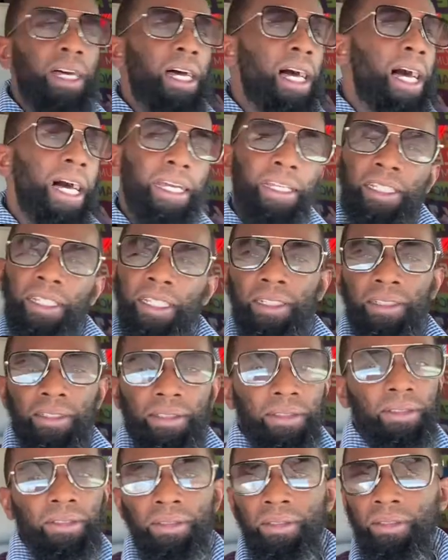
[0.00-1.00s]
I get
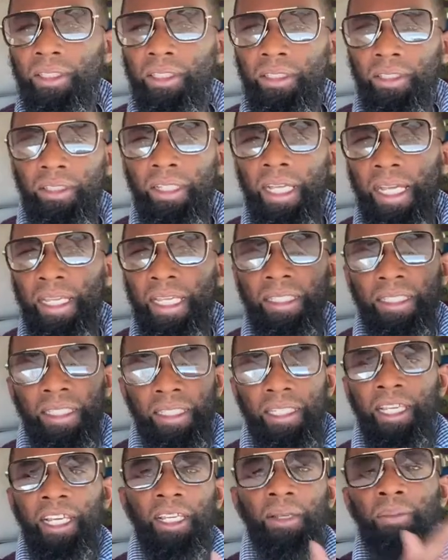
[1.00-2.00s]
the
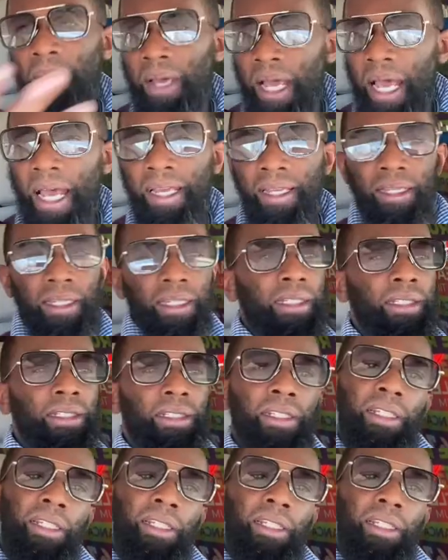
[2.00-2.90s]
kickback and